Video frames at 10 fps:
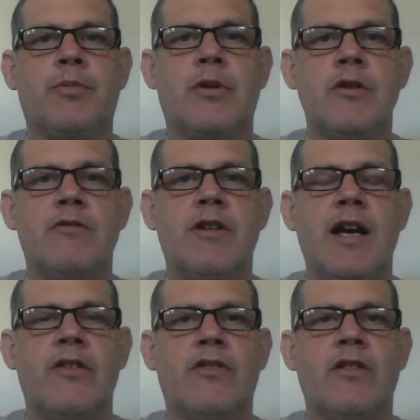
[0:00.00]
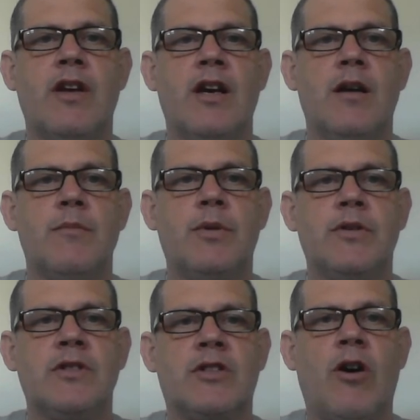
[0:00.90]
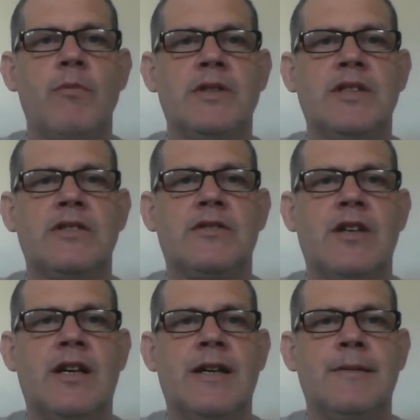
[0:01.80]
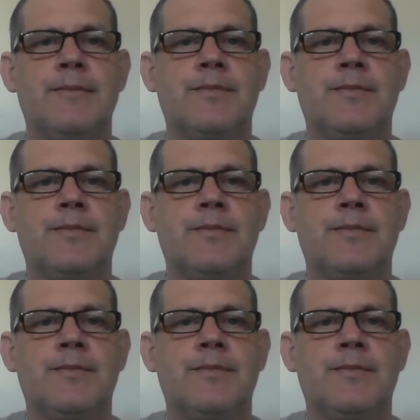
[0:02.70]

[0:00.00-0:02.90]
progress, but the